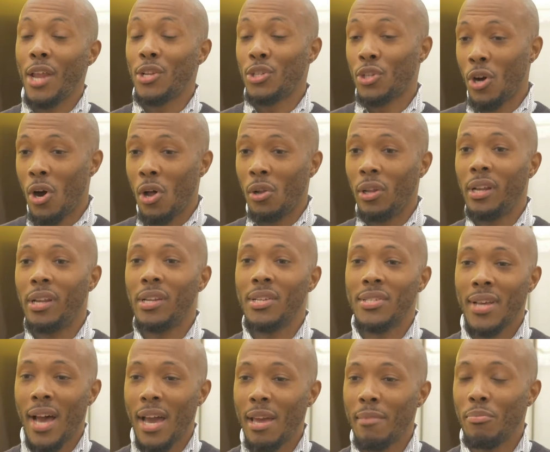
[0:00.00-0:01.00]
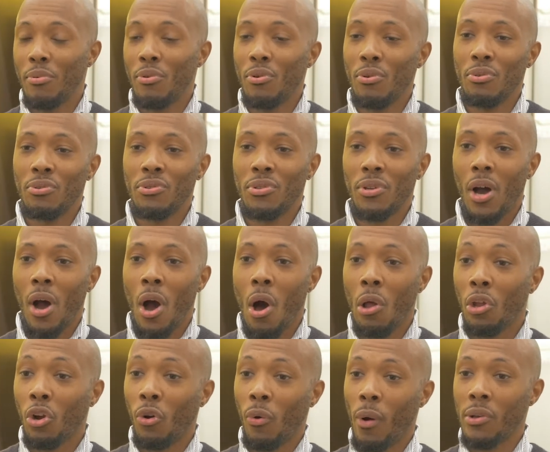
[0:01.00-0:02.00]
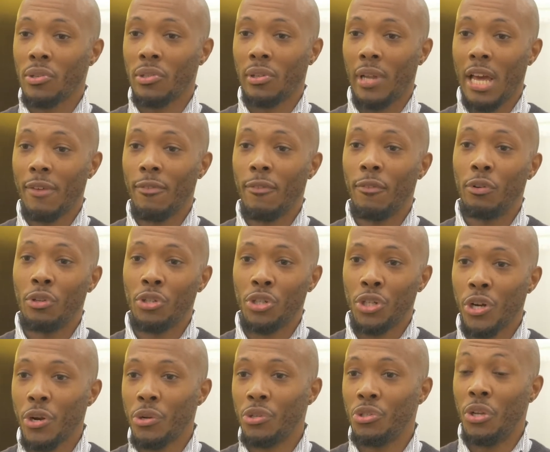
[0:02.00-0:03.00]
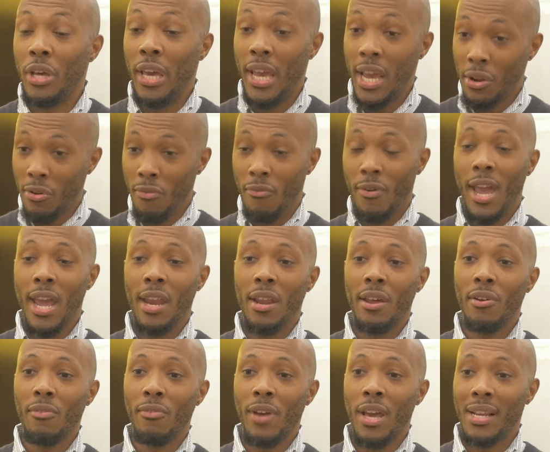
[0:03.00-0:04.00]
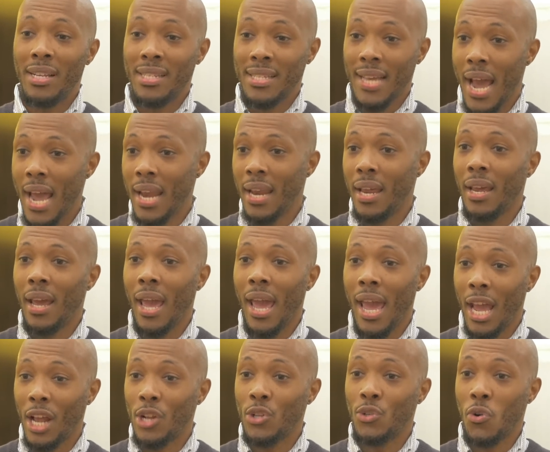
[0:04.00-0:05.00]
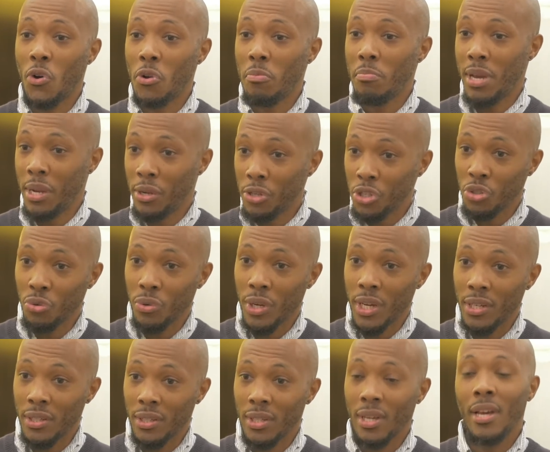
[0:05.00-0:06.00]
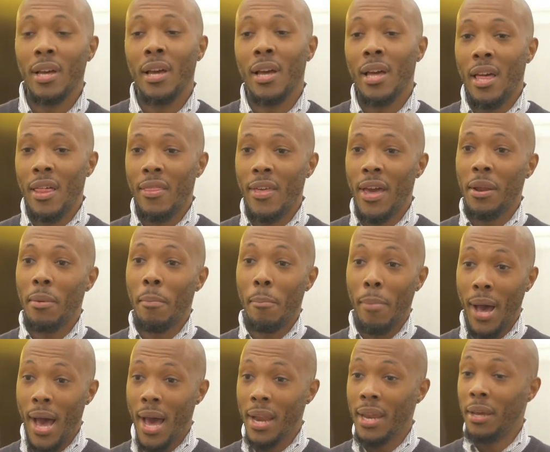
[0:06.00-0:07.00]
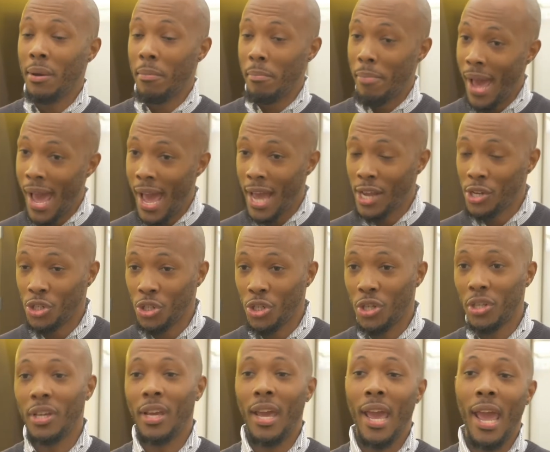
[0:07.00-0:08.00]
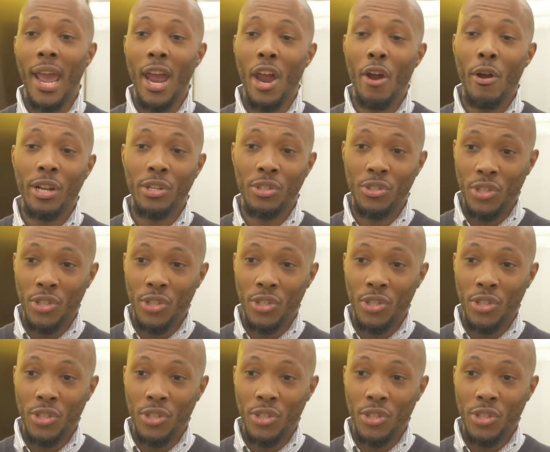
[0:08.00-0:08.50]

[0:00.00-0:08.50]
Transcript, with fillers: is calling disciples all across the life of the church to innovative and exciting hands-on ministries that embody compassion, care, and